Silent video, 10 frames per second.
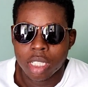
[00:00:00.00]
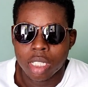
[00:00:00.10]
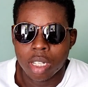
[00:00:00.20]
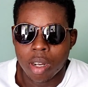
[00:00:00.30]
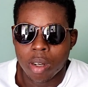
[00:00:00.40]

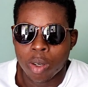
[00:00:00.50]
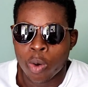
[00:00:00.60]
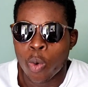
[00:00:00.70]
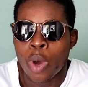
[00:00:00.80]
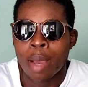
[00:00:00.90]
No.
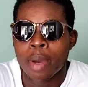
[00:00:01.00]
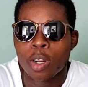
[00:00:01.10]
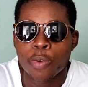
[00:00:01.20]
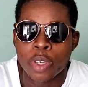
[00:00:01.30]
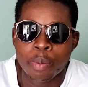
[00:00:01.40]
Why am I
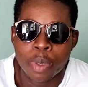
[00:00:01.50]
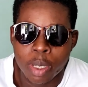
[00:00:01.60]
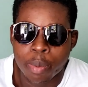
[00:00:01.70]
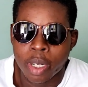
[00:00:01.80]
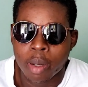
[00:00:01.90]
doing
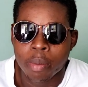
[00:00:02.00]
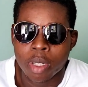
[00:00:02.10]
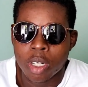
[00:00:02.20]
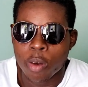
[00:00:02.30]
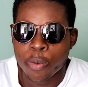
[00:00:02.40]
people?
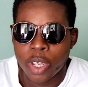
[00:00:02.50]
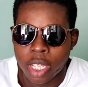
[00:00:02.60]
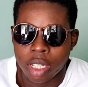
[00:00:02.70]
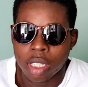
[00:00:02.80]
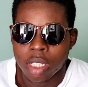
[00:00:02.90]

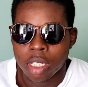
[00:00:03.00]
Nothing.